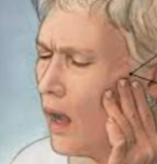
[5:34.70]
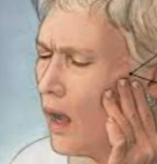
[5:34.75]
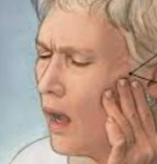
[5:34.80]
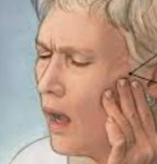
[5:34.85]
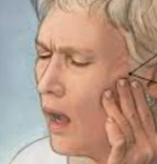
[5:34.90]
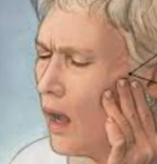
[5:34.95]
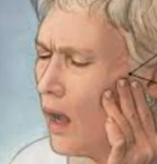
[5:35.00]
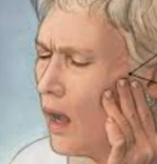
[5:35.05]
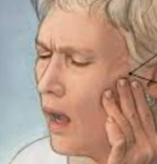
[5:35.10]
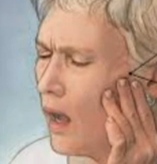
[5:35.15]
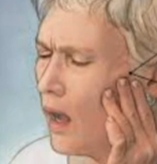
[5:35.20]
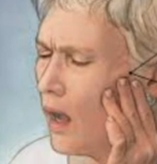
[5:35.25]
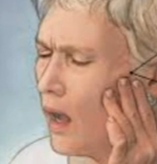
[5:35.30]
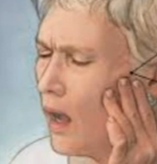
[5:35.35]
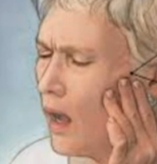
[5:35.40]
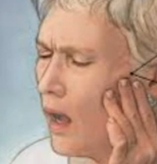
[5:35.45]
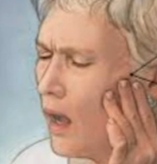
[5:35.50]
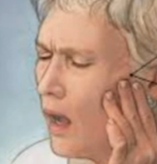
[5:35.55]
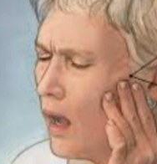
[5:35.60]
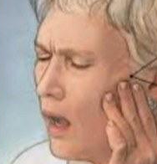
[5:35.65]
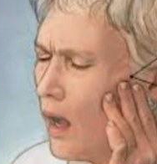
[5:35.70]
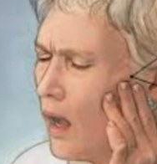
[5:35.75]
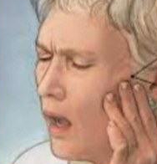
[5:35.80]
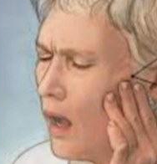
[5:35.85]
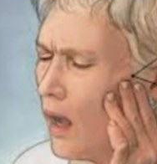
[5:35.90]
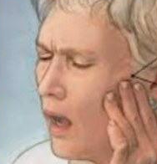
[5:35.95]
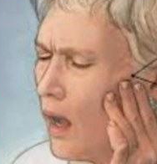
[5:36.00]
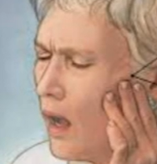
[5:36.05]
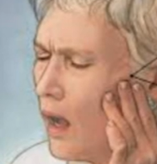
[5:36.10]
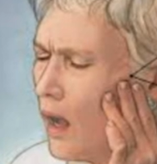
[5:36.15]

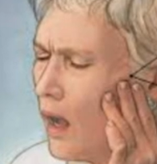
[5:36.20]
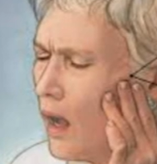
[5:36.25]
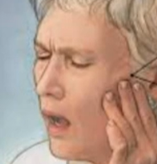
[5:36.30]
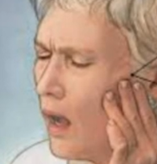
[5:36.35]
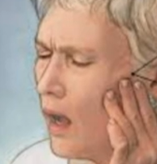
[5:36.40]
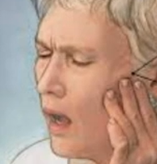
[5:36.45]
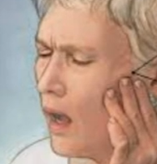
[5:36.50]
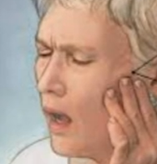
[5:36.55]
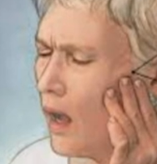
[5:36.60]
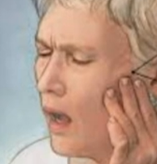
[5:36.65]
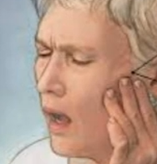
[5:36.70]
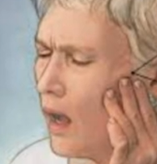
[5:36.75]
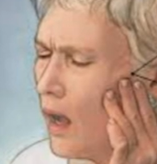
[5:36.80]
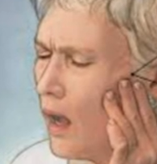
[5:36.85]
No one is speaking in this clip.